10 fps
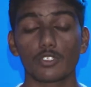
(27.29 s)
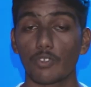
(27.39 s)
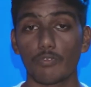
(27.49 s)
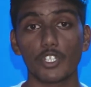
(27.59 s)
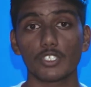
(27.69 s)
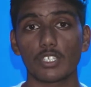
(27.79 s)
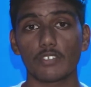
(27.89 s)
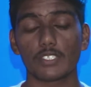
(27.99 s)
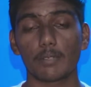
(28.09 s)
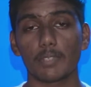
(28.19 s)
So first
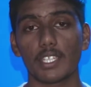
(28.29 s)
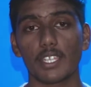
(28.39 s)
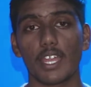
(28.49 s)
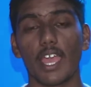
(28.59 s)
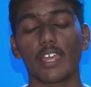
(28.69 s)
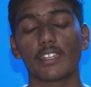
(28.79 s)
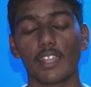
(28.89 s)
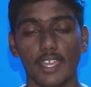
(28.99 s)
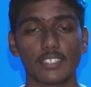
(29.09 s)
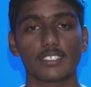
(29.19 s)
off, something that I'd like